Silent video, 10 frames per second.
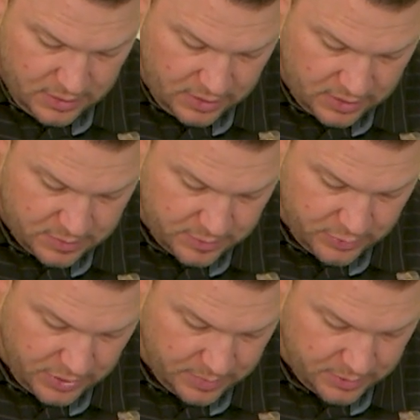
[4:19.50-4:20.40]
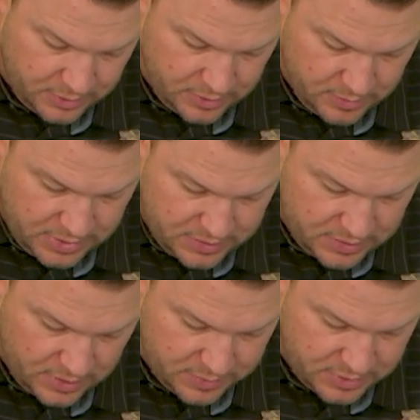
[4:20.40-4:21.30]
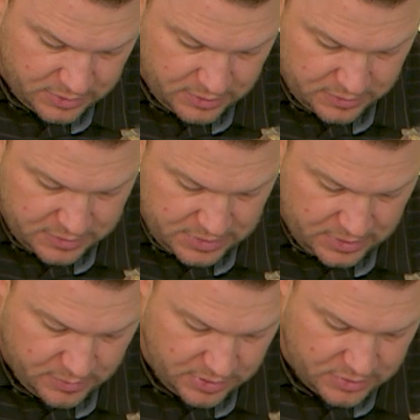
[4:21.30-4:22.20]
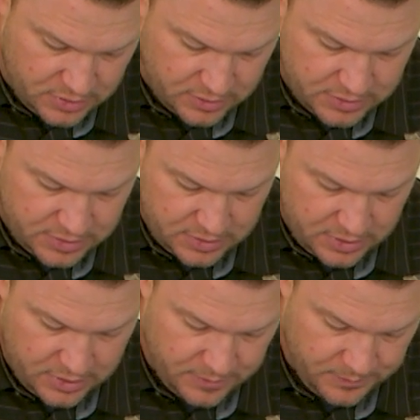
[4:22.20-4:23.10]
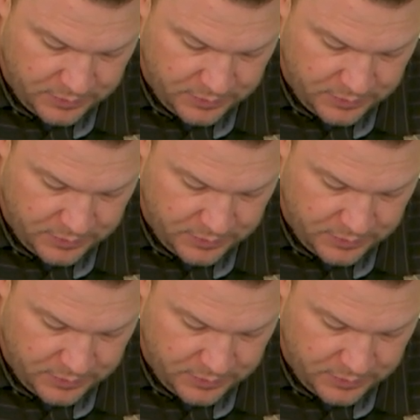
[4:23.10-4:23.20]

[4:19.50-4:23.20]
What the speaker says: has been properly minced up so you don't see any big chunks in there.